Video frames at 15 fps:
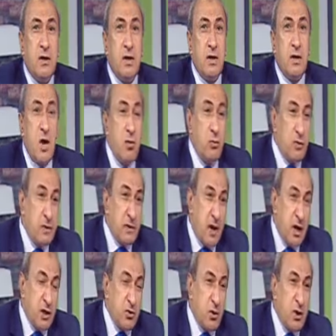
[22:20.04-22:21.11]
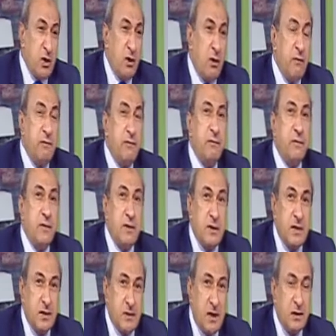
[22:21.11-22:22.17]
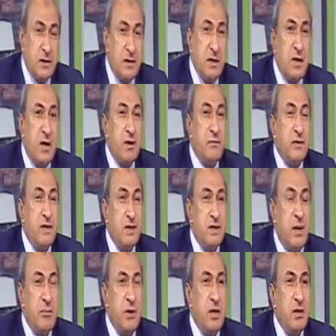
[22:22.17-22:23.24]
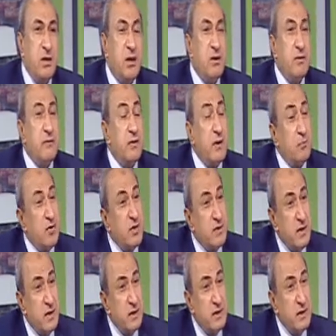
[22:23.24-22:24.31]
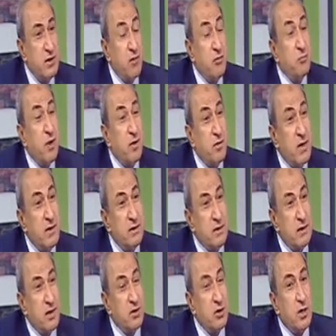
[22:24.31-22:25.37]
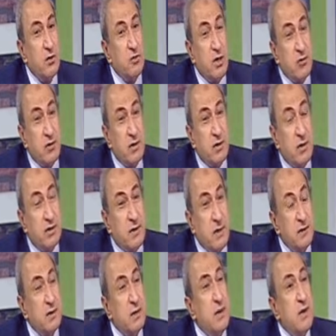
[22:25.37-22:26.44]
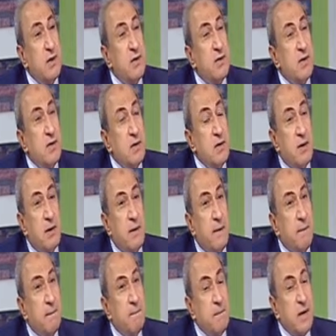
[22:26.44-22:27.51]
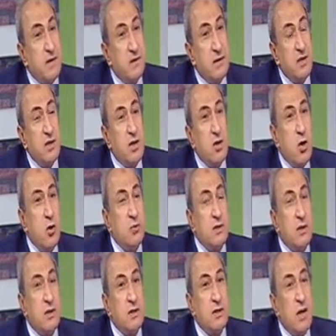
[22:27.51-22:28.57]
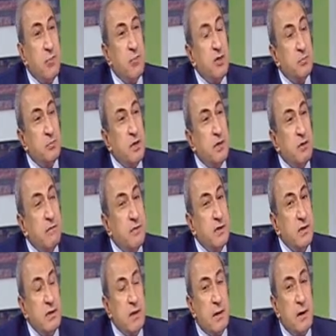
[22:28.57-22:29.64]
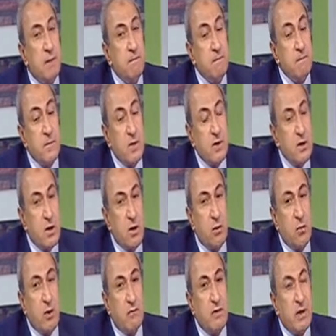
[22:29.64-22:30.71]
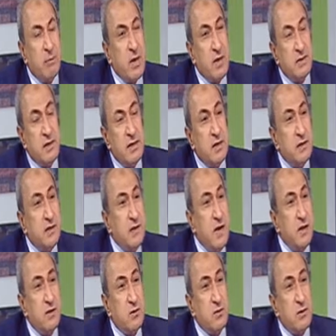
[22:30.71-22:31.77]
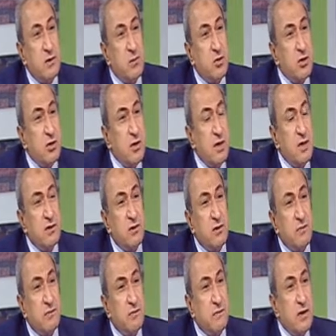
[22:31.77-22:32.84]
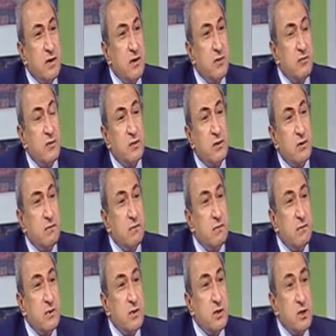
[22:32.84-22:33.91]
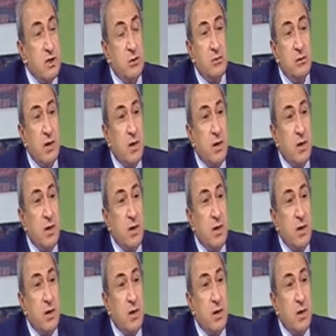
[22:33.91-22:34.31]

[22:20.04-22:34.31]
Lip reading: cause actually of discussing and of examining and of representing, of parading actually to a greater extent the Palestinian cause and the establishment of the, of the Palestinian state on the borderlines of the 4th of June